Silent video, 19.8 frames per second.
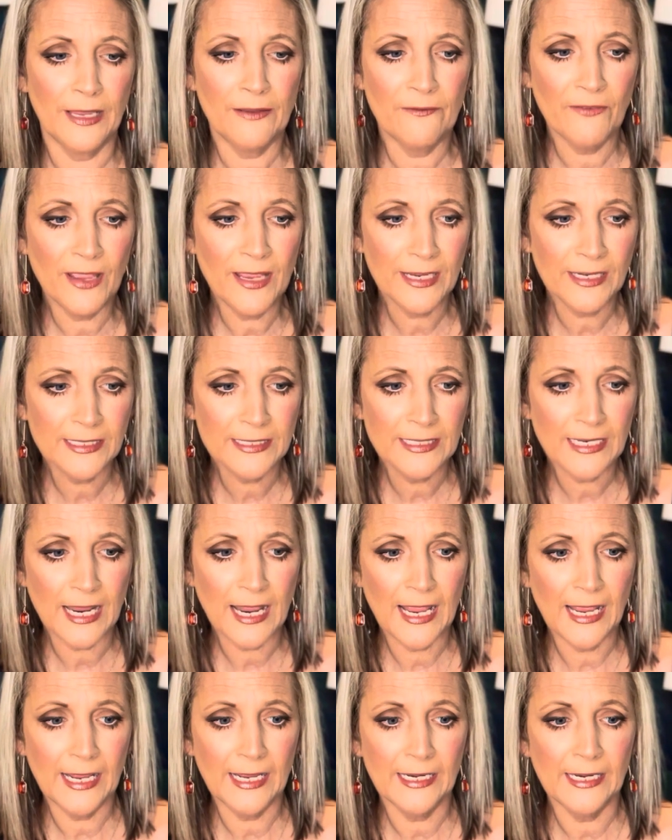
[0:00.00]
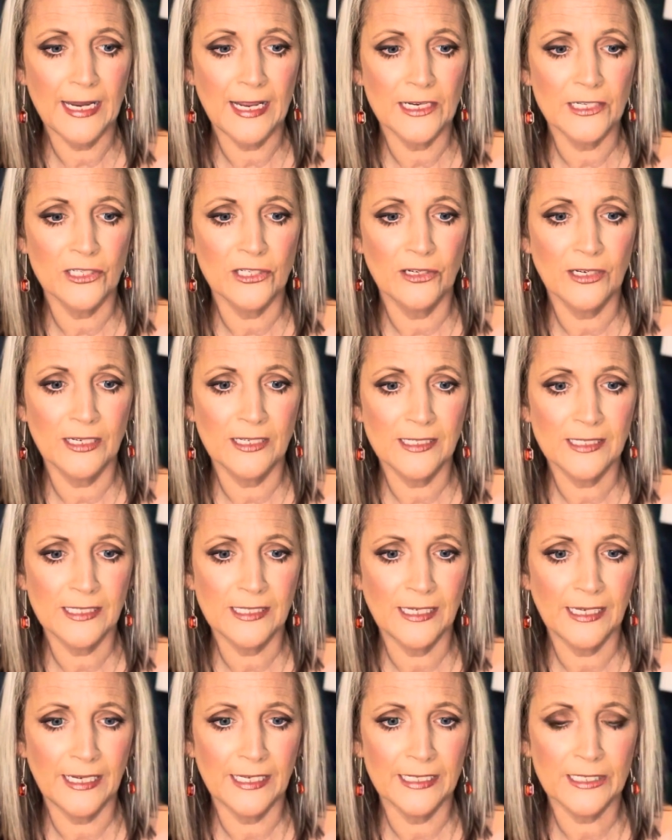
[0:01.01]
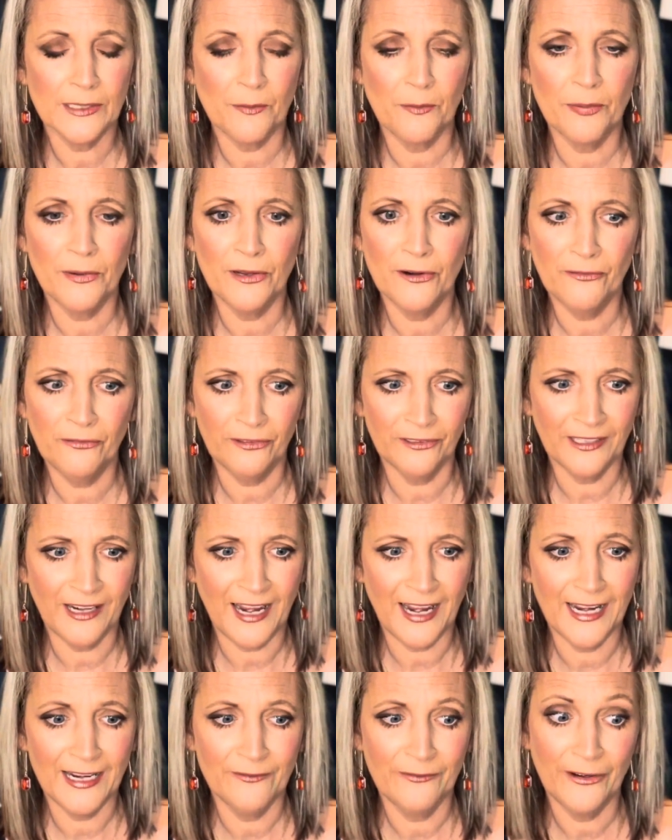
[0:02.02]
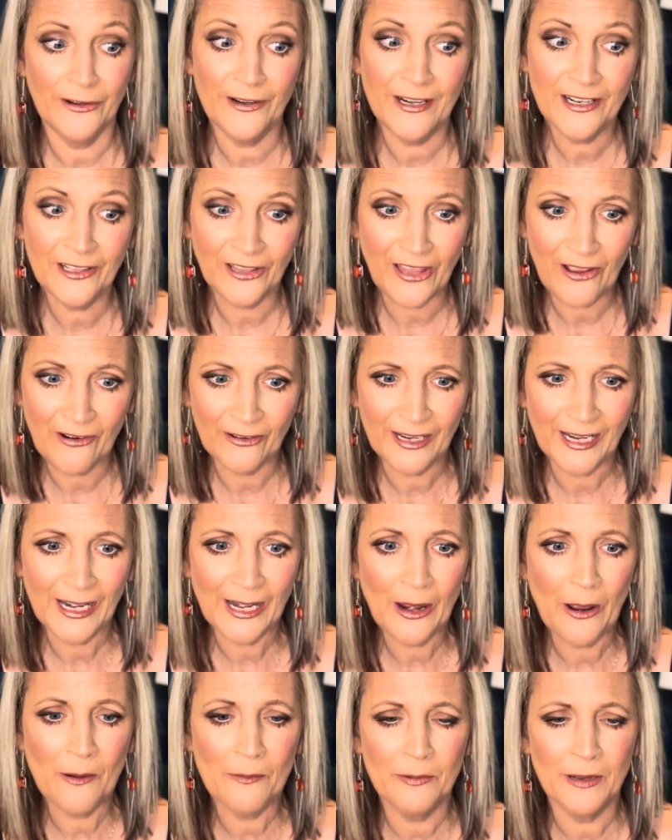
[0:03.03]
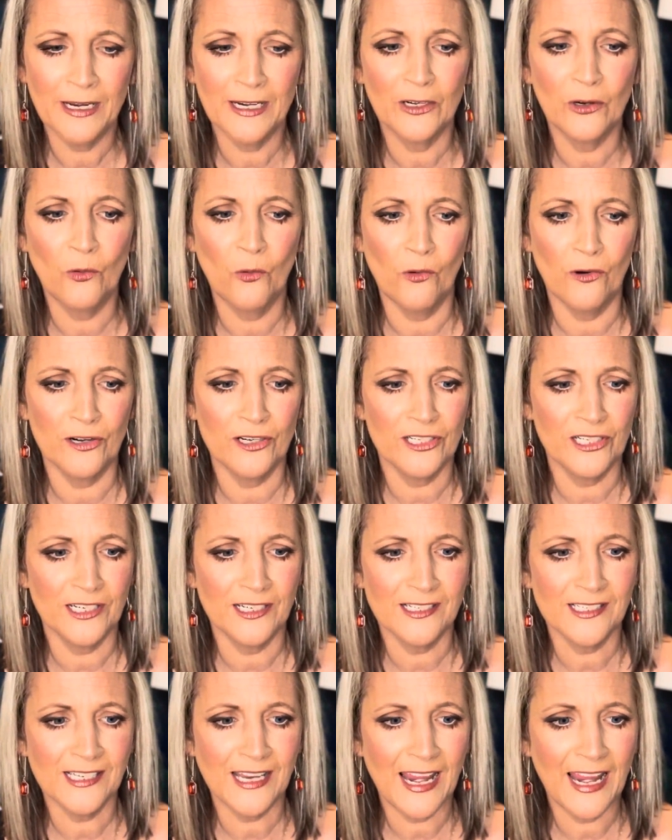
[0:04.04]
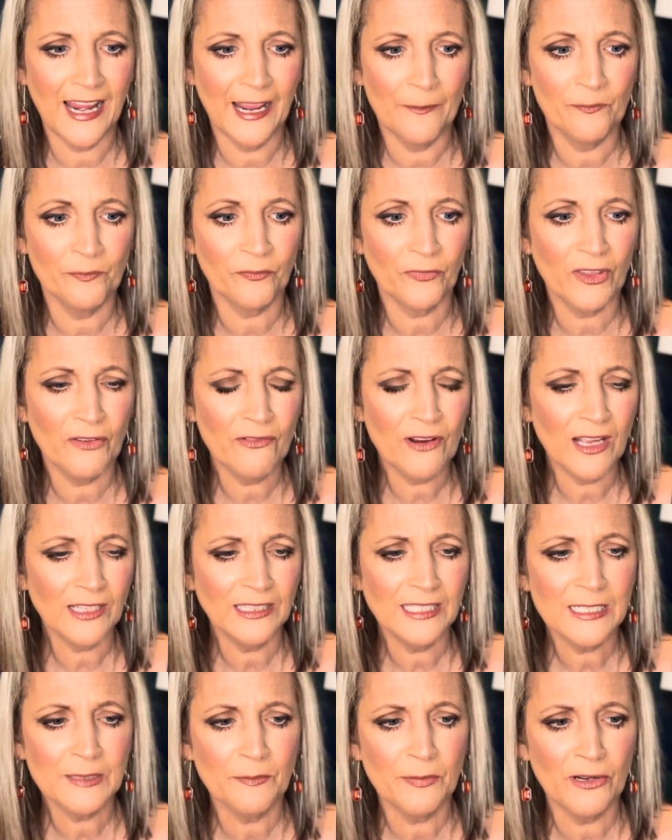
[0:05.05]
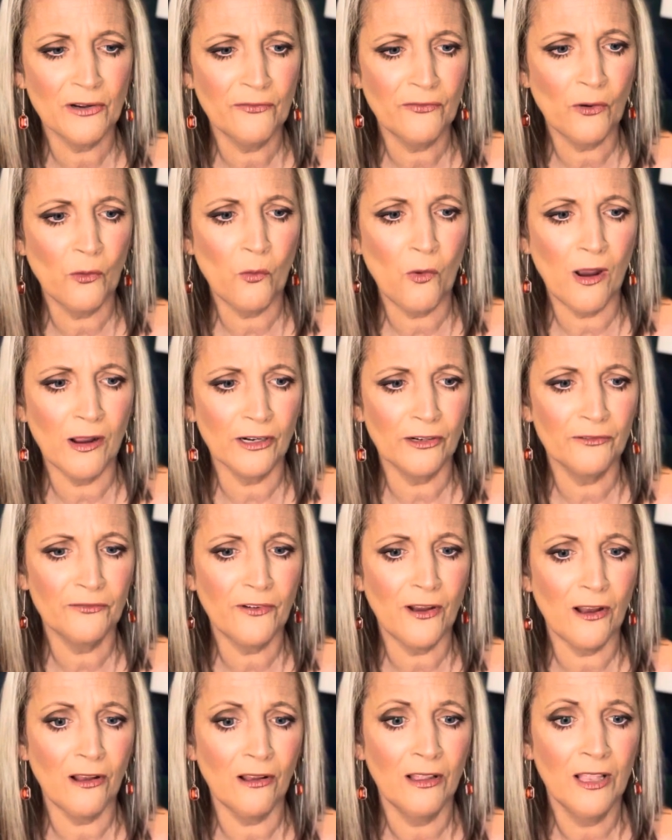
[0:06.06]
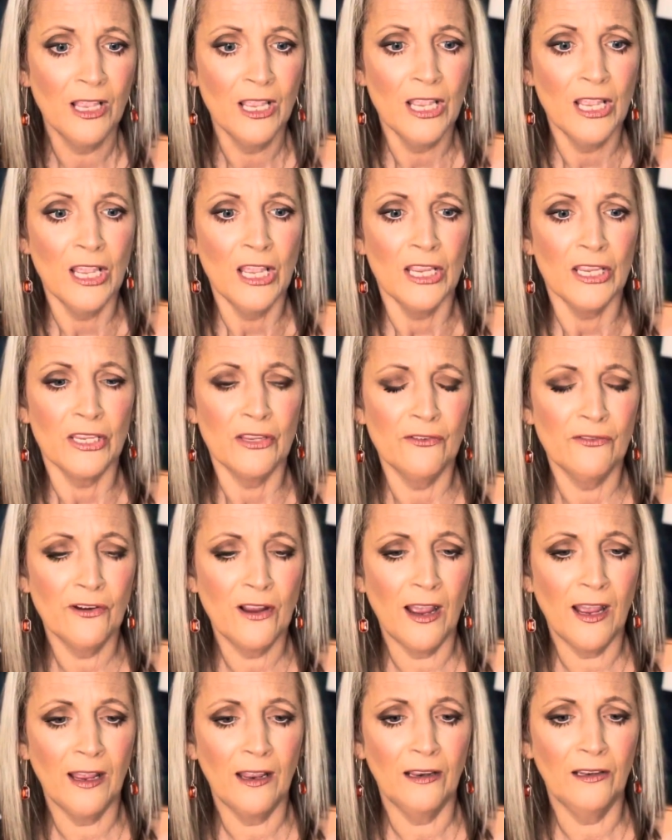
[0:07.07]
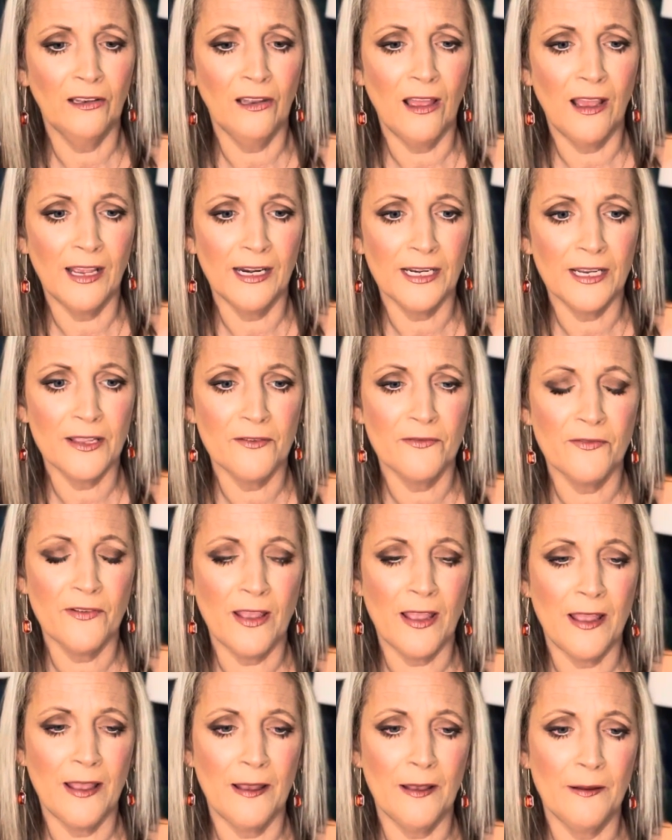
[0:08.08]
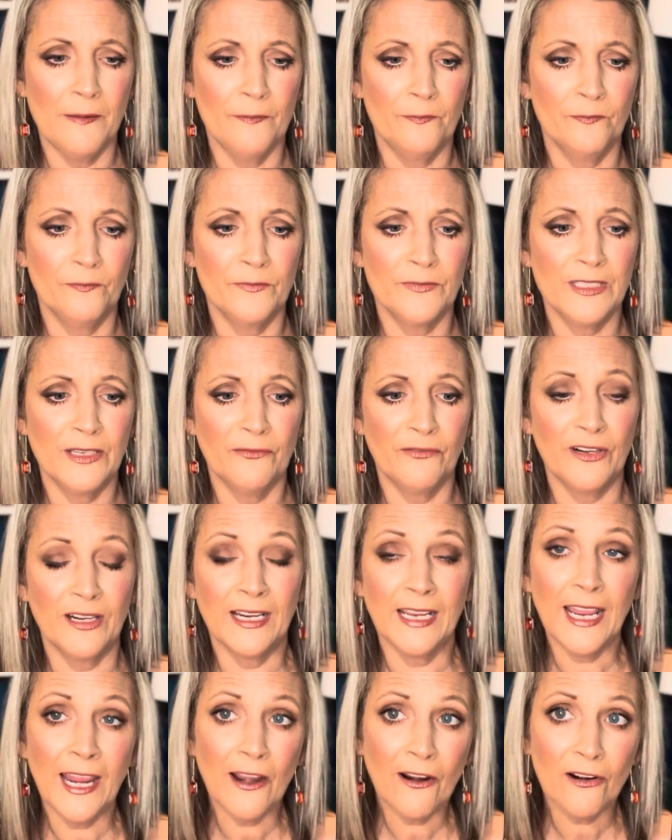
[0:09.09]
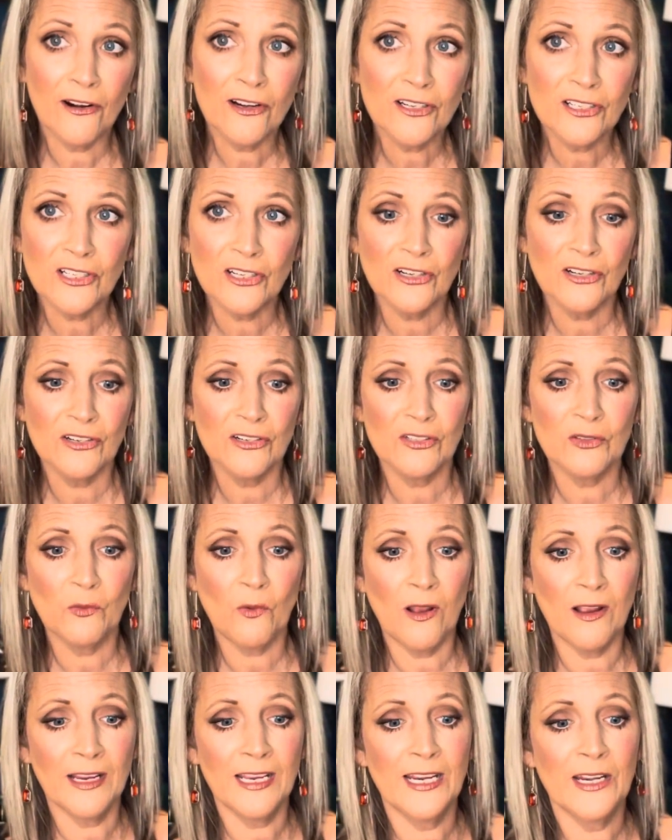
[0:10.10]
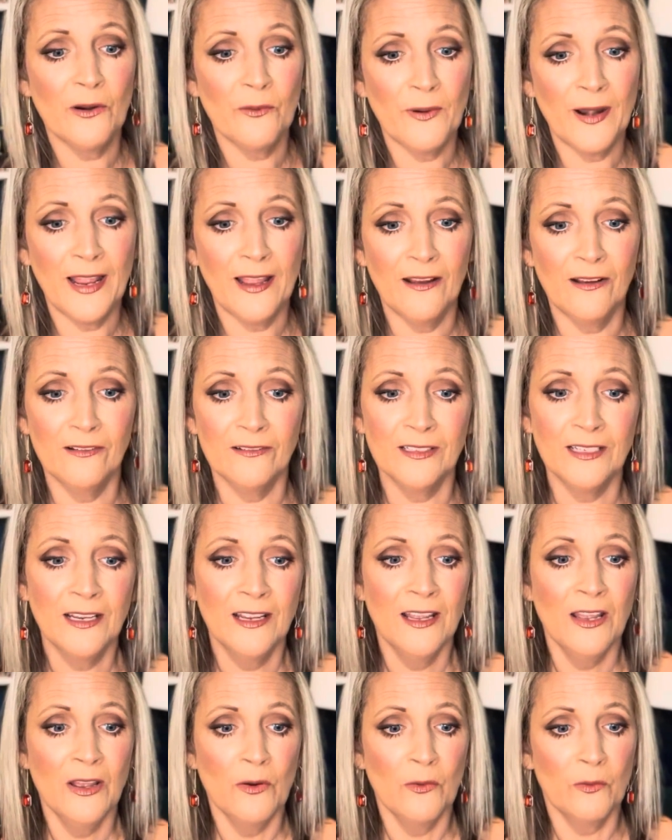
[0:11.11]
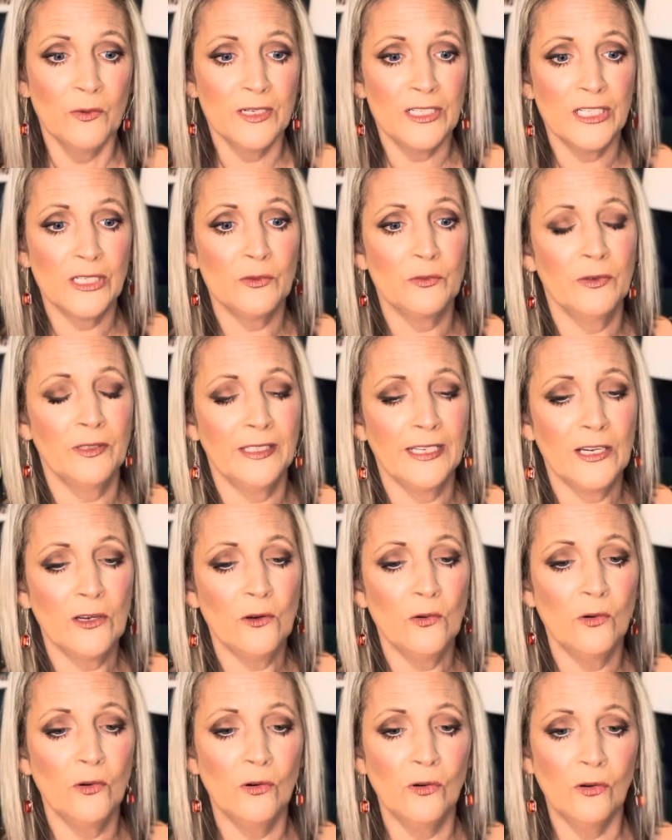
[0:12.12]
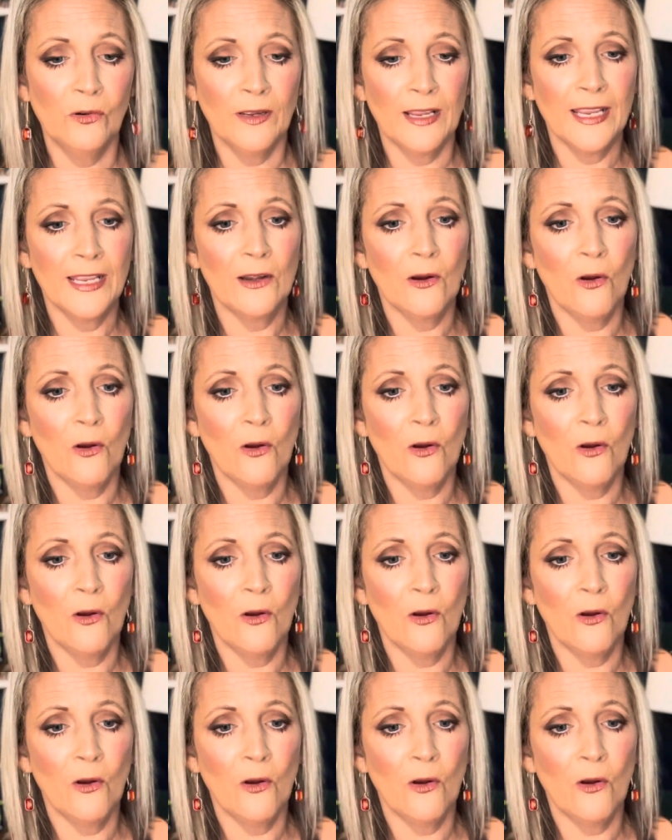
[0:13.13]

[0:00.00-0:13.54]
event, and as you can see, it's a beautiful night, very cloudy, but gorgeous. And you've got this beautiful waterfall. You've got a lot of different characters walking around, which is really cool. It